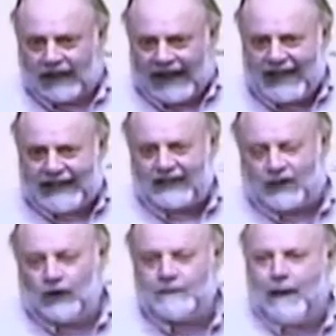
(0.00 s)
I got
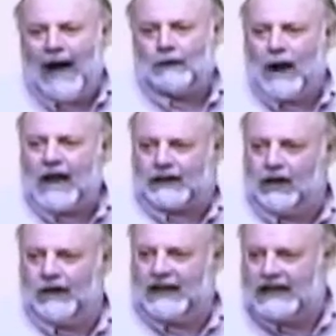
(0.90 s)
that 30 pound
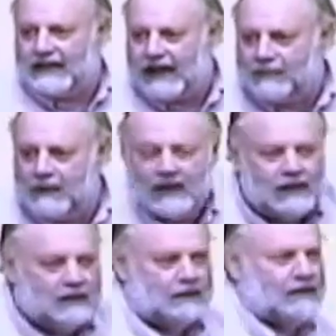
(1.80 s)
raccoon. He didn't get
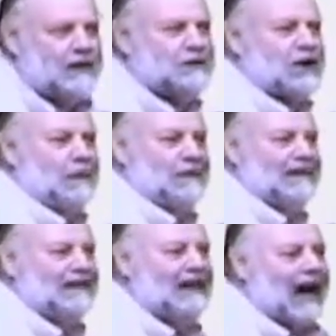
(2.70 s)
me.
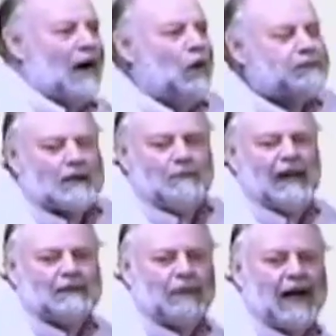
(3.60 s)
I whooped the
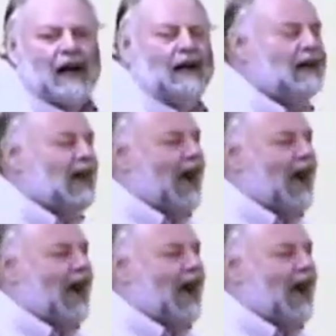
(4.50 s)
big bear.